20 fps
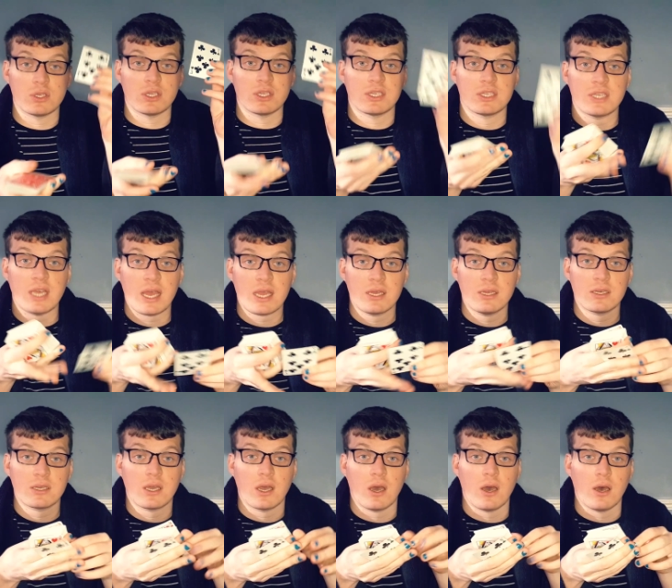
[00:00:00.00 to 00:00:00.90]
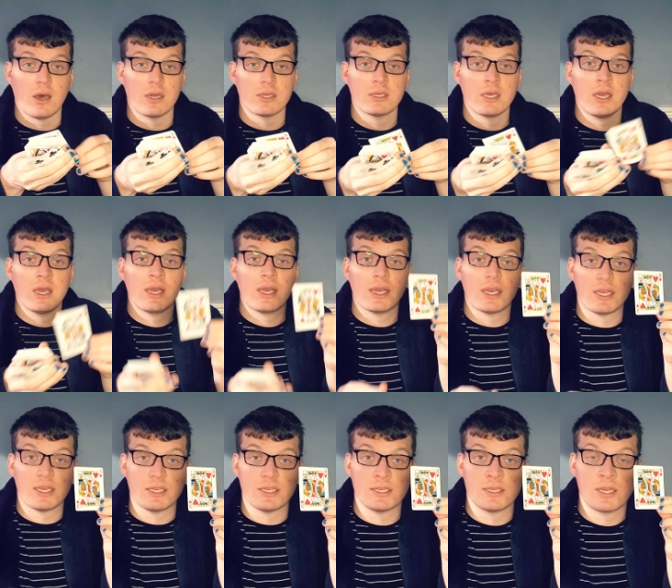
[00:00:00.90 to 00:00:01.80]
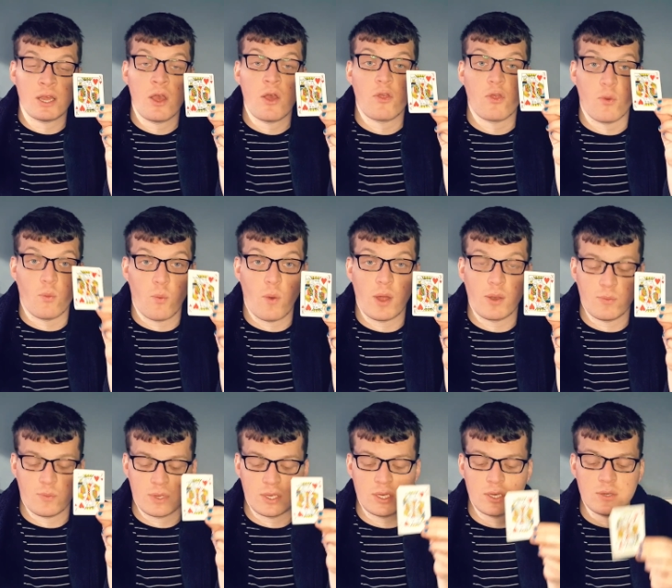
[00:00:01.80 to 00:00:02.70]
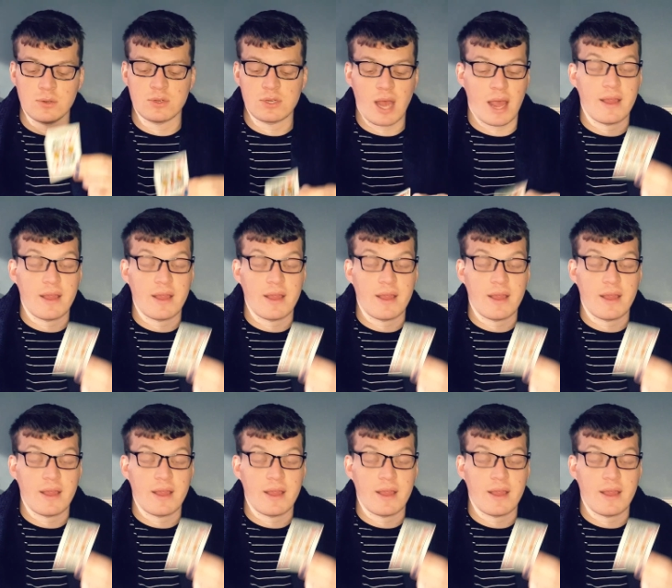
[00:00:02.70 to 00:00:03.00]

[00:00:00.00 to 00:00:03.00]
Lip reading: So the second card is the one we use.